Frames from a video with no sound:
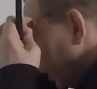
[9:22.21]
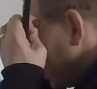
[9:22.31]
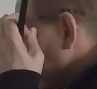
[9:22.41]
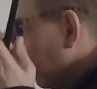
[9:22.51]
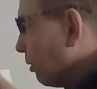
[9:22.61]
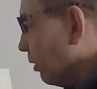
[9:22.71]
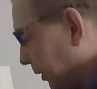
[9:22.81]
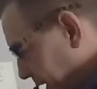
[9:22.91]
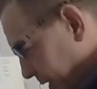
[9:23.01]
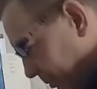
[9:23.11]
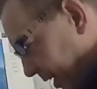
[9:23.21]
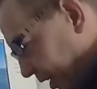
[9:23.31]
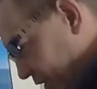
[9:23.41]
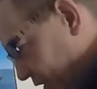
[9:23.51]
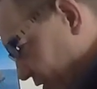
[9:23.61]
So we're on this
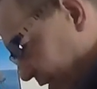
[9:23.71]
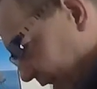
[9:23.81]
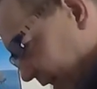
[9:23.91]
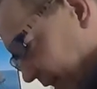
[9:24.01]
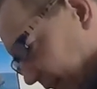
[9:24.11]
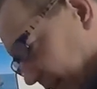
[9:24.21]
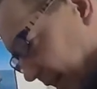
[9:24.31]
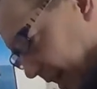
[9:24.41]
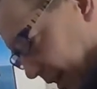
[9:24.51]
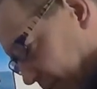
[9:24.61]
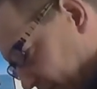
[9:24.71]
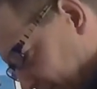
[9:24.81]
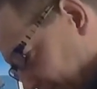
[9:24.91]
main screen now,